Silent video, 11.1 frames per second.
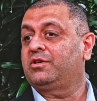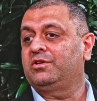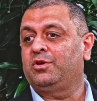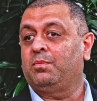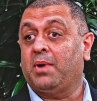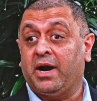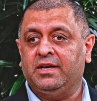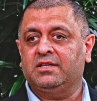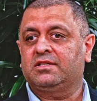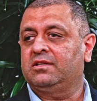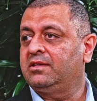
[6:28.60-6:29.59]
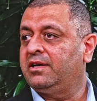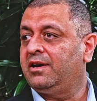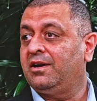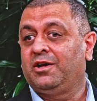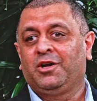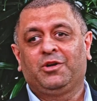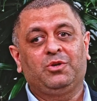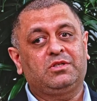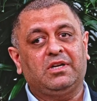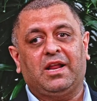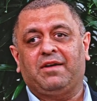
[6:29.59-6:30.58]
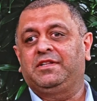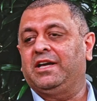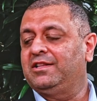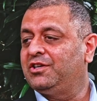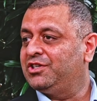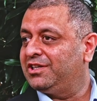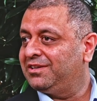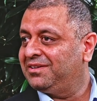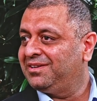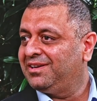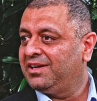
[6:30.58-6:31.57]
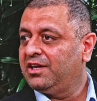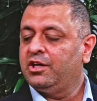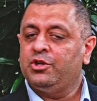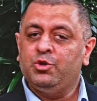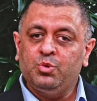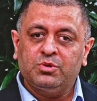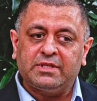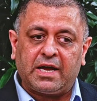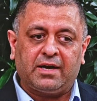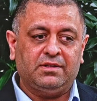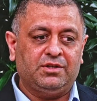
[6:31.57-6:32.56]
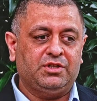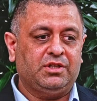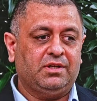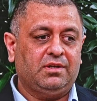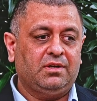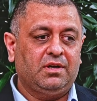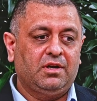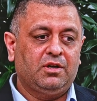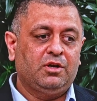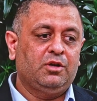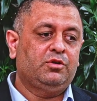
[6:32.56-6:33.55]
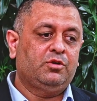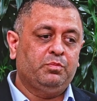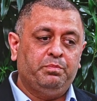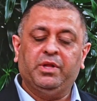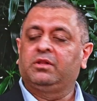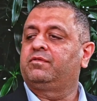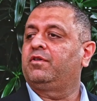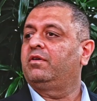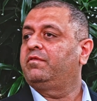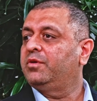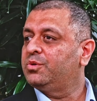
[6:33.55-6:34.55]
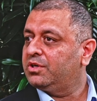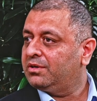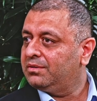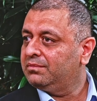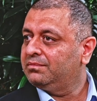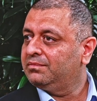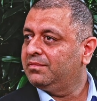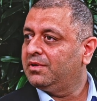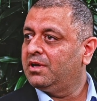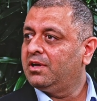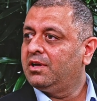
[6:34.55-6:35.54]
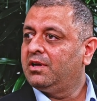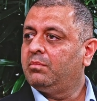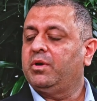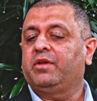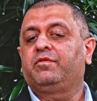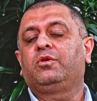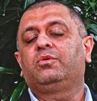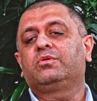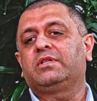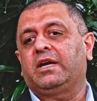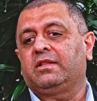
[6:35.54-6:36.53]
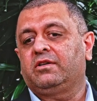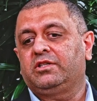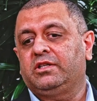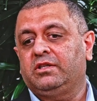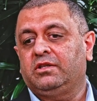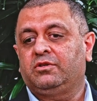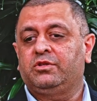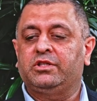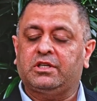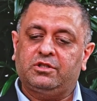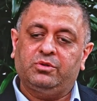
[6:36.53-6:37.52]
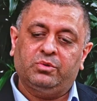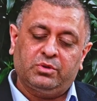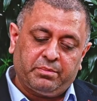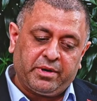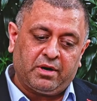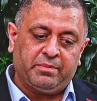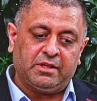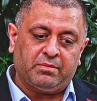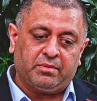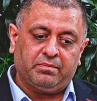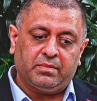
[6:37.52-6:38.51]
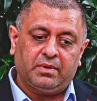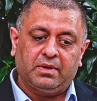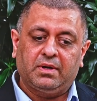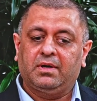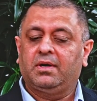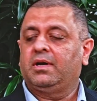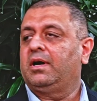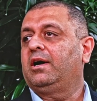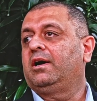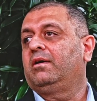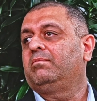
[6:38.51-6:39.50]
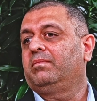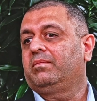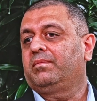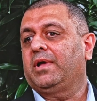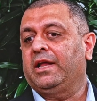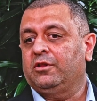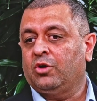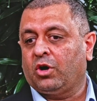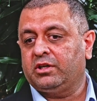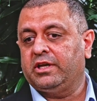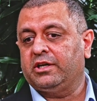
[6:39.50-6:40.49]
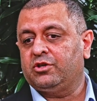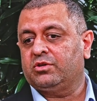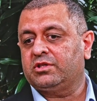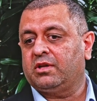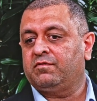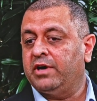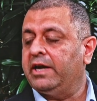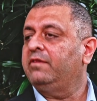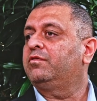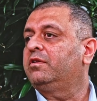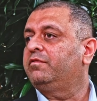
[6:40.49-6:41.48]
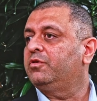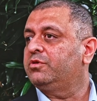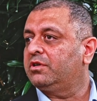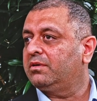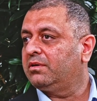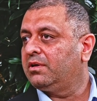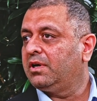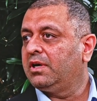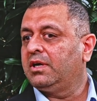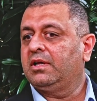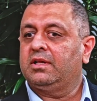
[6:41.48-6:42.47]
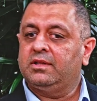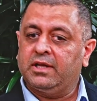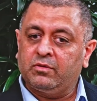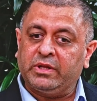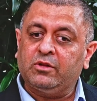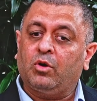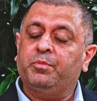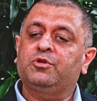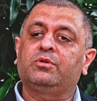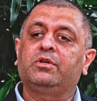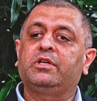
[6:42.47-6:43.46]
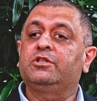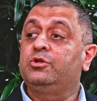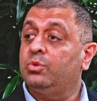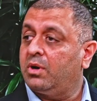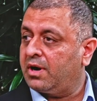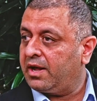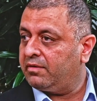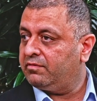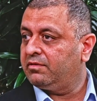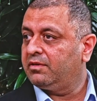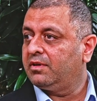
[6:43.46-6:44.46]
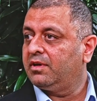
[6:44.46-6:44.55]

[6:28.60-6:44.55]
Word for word: because your mind is still there. You still have the energy. Mm-hmm. Use that energy to build for your future. But if you use that energy to just do the bare minimum and not get yourself ready for the future, then when opportunities do arrive,